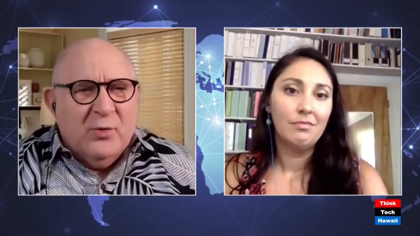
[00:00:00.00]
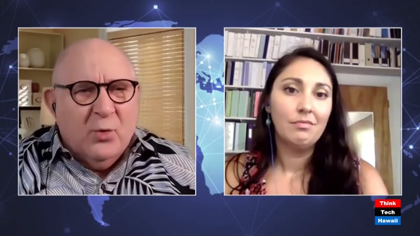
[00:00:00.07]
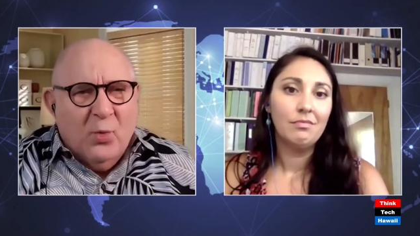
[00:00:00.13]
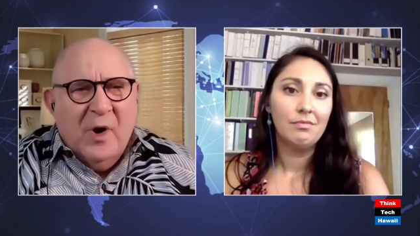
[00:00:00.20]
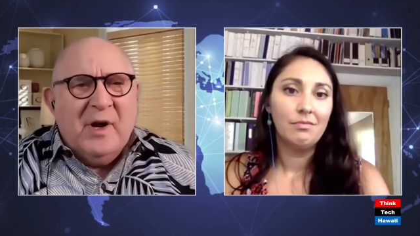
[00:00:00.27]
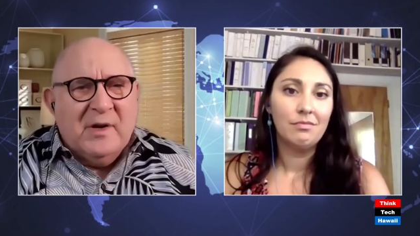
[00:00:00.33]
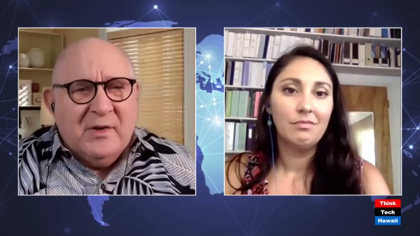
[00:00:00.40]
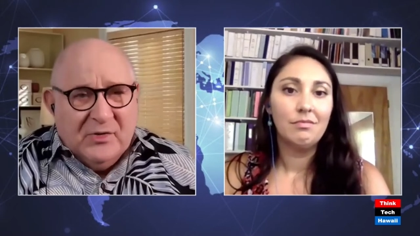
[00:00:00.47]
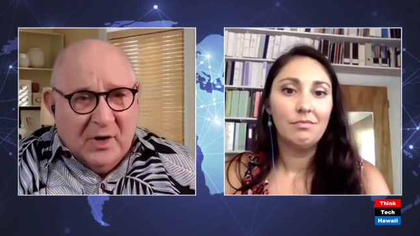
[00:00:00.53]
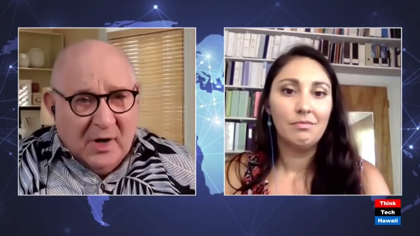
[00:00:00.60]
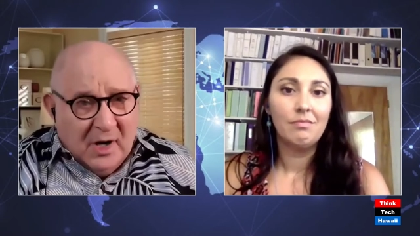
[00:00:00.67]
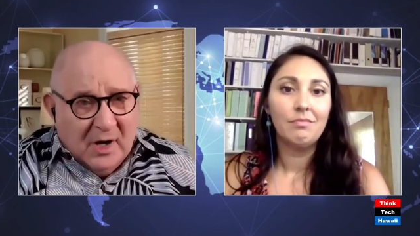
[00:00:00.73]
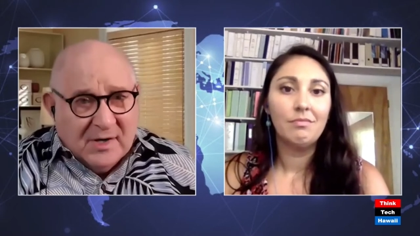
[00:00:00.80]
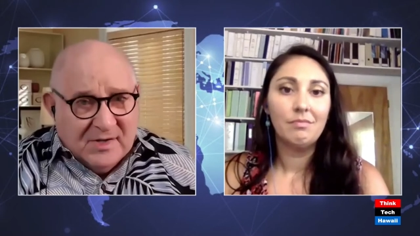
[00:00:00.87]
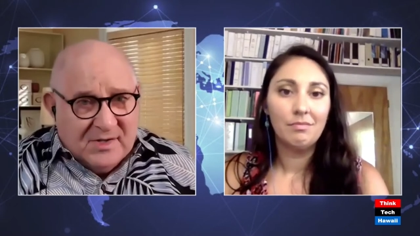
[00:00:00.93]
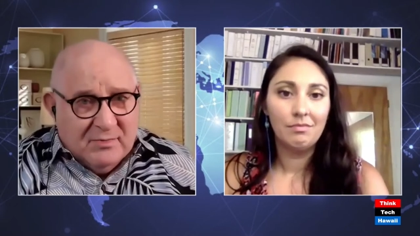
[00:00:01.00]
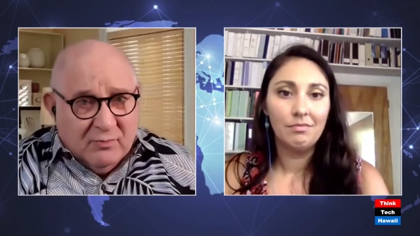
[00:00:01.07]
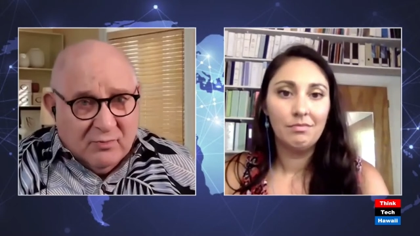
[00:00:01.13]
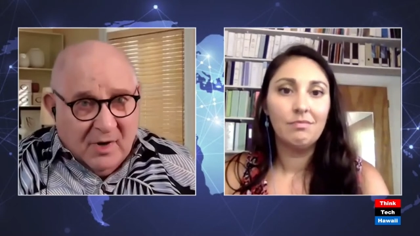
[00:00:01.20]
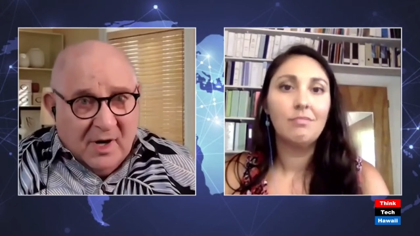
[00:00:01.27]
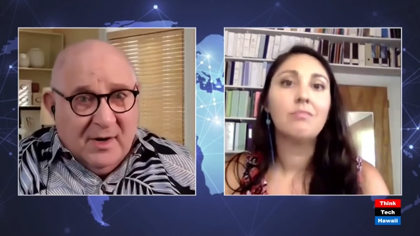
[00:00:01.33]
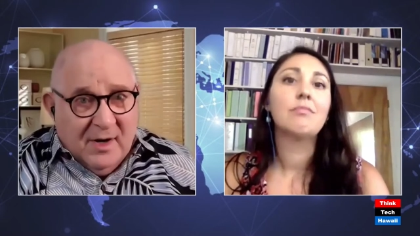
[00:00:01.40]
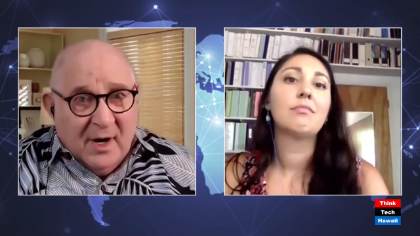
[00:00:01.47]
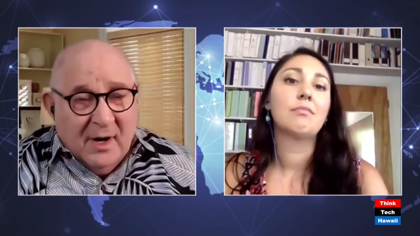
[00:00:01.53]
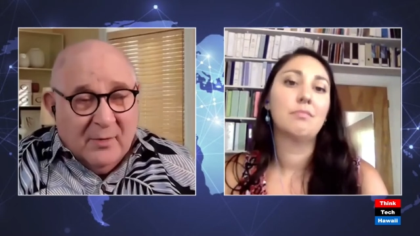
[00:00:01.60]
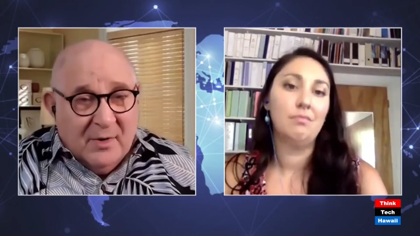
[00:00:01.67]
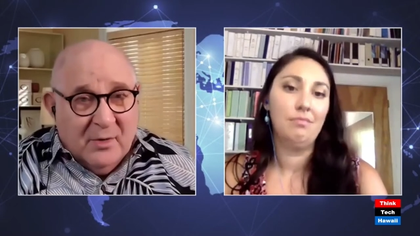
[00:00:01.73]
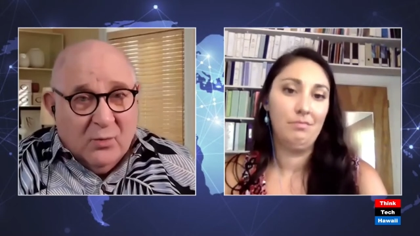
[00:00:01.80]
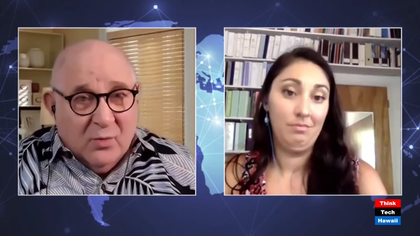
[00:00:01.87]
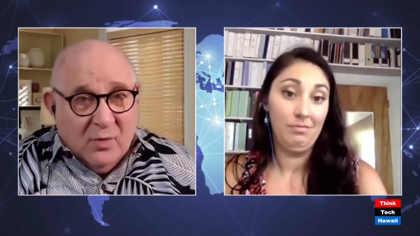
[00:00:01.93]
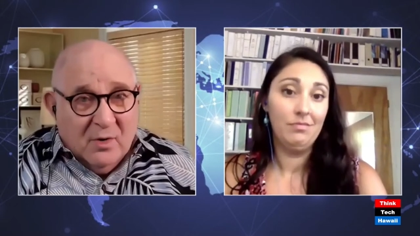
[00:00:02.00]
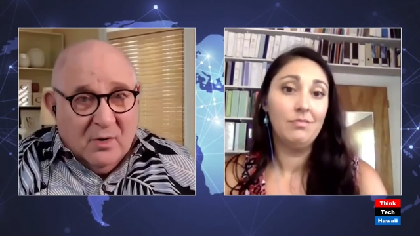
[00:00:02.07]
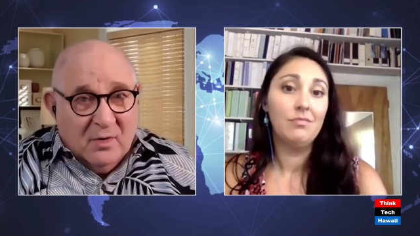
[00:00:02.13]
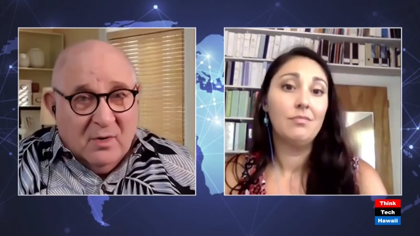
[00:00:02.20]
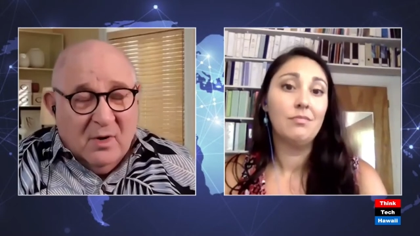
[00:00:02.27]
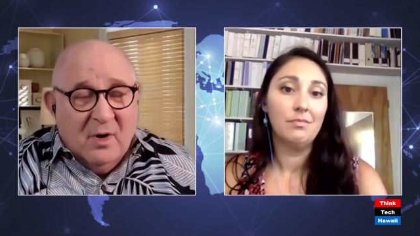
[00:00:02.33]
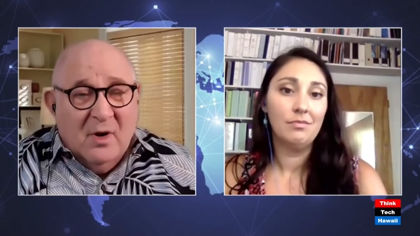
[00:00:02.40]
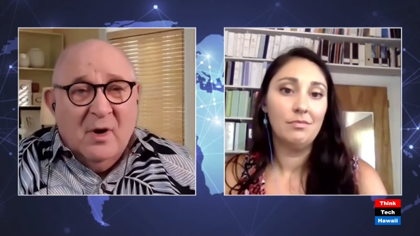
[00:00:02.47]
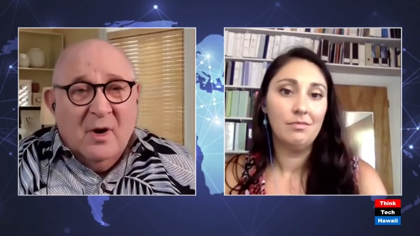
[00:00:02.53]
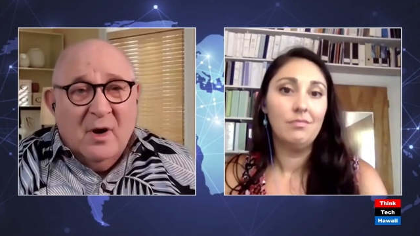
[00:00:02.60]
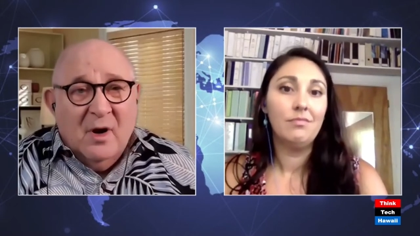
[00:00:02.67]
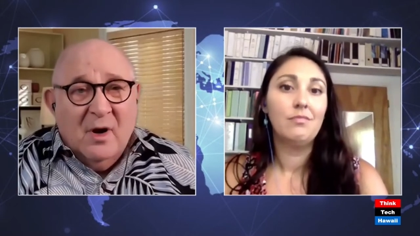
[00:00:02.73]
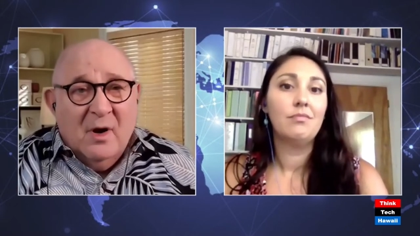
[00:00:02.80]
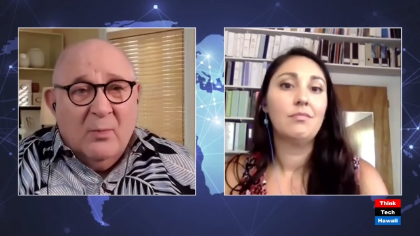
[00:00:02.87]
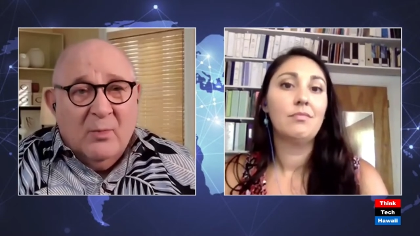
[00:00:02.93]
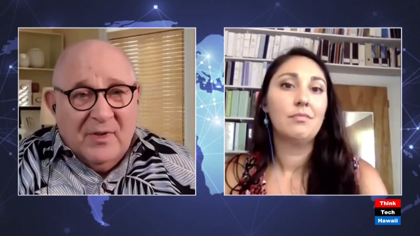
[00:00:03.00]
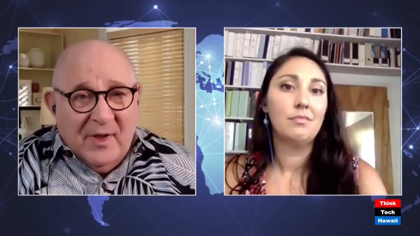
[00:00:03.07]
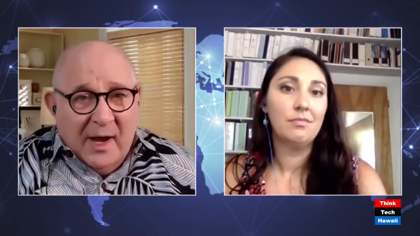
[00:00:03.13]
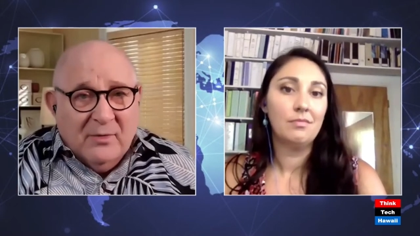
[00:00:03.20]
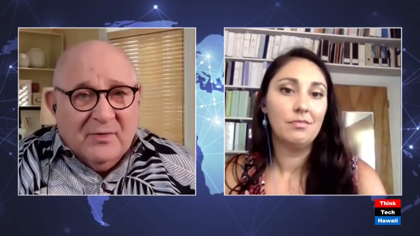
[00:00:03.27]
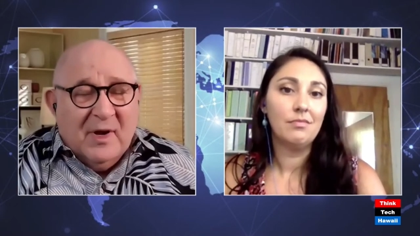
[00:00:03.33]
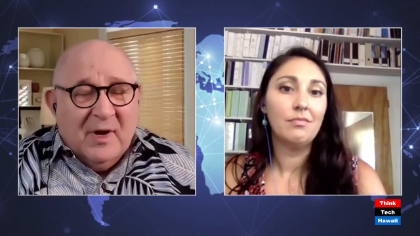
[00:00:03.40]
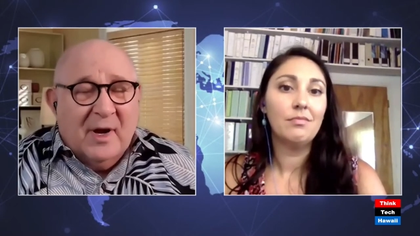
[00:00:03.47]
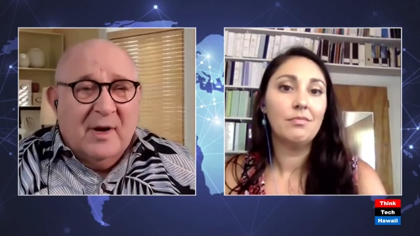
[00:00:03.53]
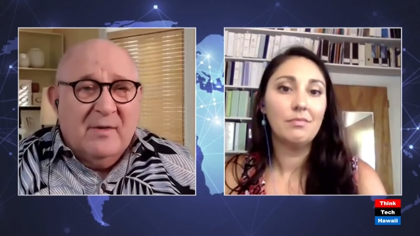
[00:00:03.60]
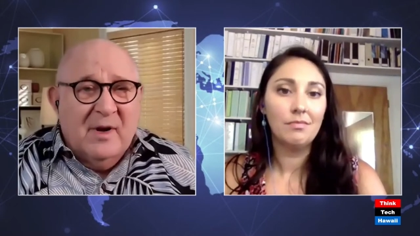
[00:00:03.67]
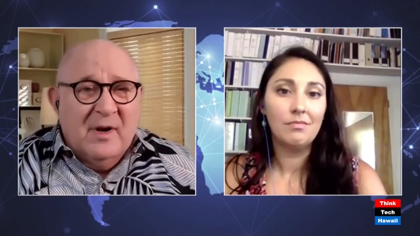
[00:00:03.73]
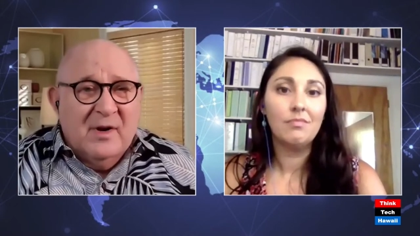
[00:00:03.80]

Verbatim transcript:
Speaker 1: in the way it does right now in the world uh, without that.